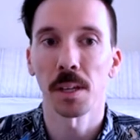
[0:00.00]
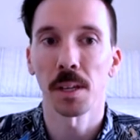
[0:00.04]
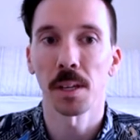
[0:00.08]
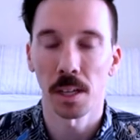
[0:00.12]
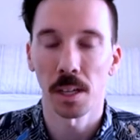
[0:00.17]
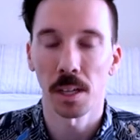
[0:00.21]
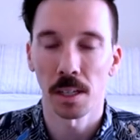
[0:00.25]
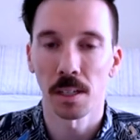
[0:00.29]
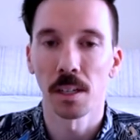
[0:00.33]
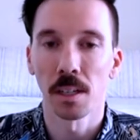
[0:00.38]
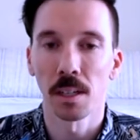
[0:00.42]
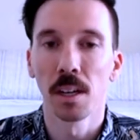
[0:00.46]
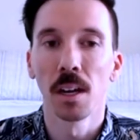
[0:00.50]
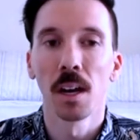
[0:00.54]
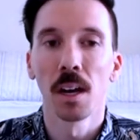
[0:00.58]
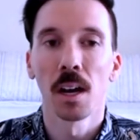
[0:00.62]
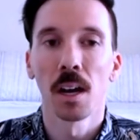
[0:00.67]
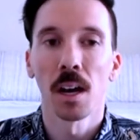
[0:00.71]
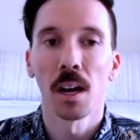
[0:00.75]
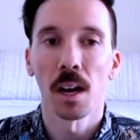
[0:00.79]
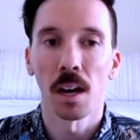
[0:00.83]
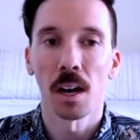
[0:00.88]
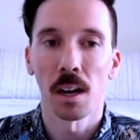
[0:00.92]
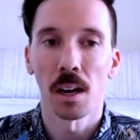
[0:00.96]
And
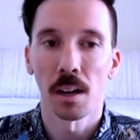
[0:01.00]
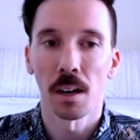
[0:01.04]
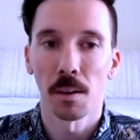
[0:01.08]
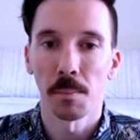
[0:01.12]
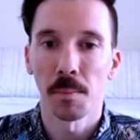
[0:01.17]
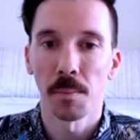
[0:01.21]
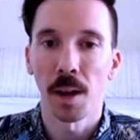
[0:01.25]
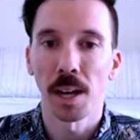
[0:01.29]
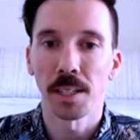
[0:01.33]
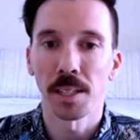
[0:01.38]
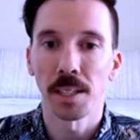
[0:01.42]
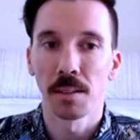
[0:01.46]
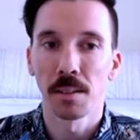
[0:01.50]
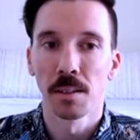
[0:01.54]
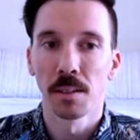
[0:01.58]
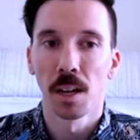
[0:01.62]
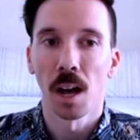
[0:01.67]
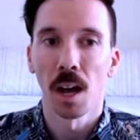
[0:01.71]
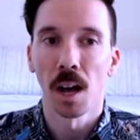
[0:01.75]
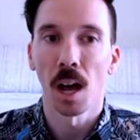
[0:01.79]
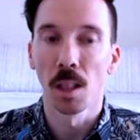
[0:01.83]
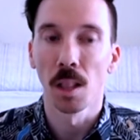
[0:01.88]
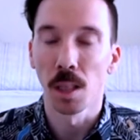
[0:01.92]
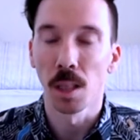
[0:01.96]
a
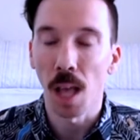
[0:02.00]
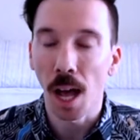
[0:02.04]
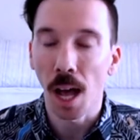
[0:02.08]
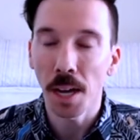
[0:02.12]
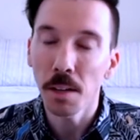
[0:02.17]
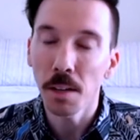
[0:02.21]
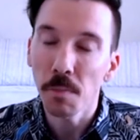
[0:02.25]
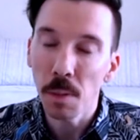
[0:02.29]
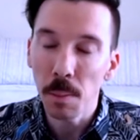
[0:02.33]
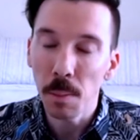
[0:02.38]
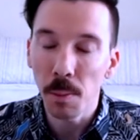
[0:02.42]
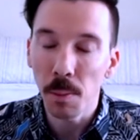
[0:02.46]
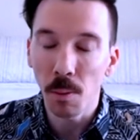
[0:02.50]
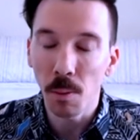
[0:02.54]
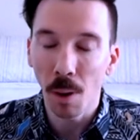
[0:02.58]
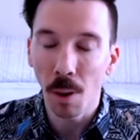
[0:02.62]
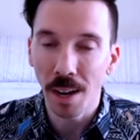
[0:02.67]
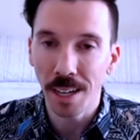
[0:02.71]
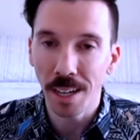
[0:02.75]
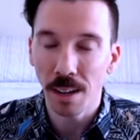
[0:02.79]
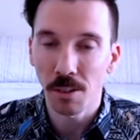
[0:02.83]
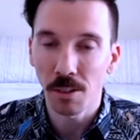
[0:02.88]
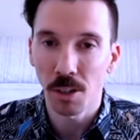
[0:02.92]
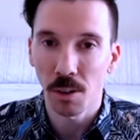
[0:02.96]
lot of people
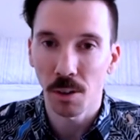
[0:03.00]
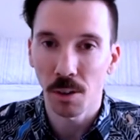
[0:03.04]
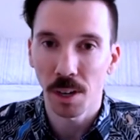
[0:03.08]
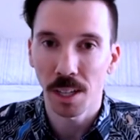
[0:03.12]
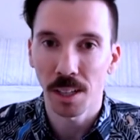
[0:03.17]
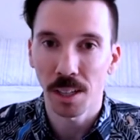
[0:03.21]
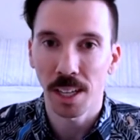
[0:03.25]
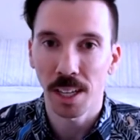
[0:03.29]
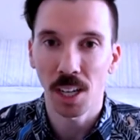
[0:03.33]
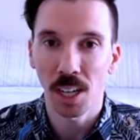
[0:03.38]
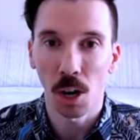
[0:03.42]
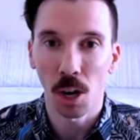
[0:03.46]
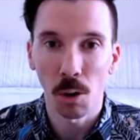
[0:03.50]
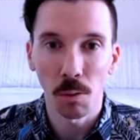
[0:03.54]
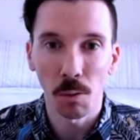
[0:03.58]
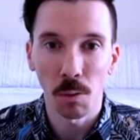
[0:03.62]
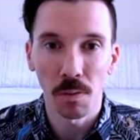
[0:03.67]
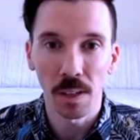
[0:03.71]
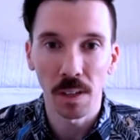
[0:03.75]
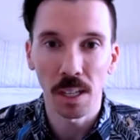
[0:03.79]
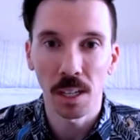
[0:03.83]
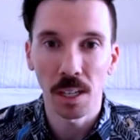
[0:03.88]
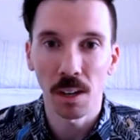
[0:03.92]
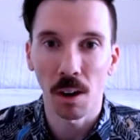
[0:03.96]
right now during like
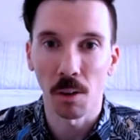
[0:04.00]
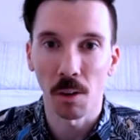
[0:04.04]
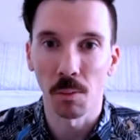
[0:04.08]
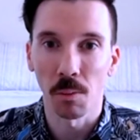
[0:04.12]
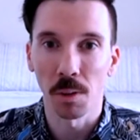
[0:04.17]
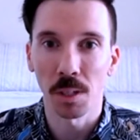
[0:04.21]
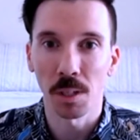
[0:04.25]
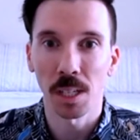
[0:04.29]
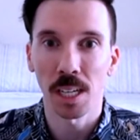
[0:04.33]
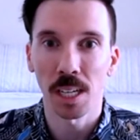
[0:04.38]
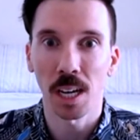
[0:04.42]
COVID are really